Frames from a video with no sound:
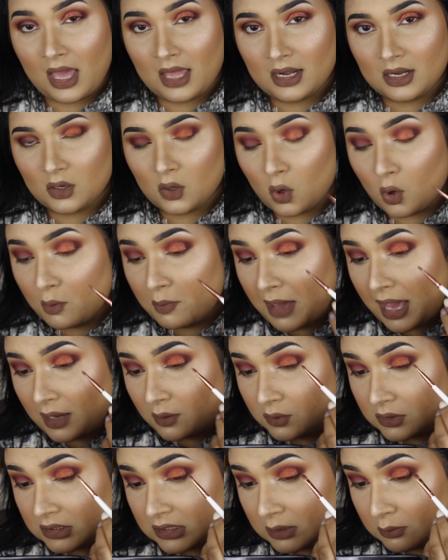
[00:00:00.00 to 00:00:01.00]
And go
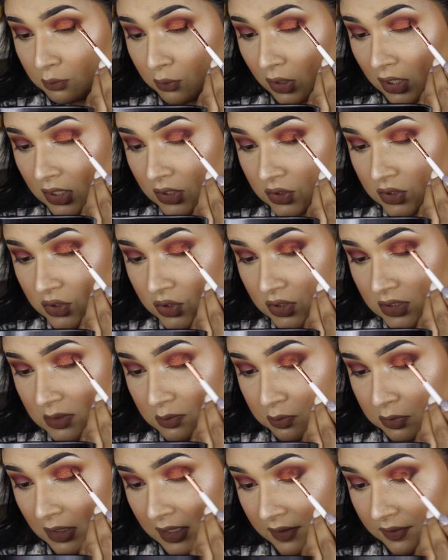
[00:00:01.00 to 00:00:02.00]
back with the brush and
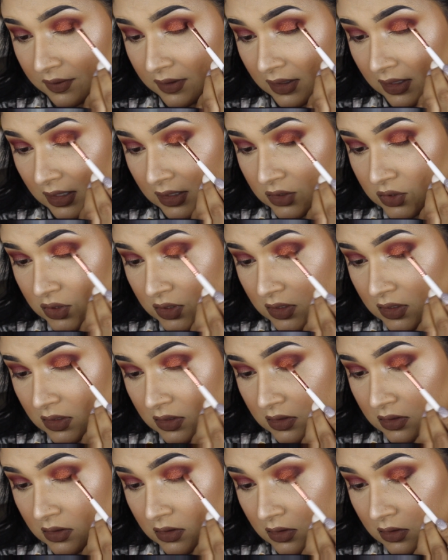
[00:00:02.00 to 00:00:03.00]
just blend the
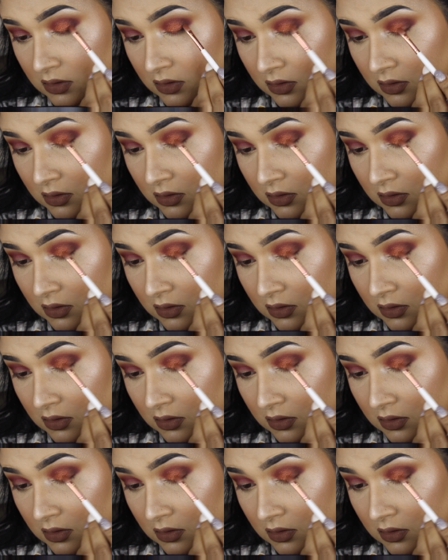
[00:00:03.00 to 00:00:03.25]
edges.